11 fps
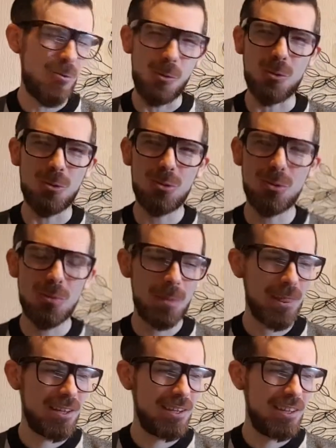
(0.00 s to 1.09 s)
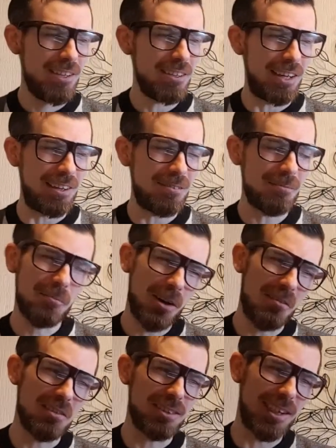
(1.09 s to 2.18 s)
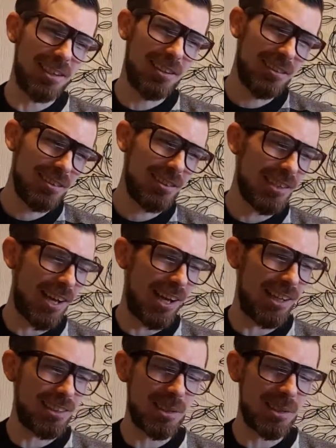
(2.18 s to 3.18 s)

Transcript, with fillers: Oof. And obviously the uh,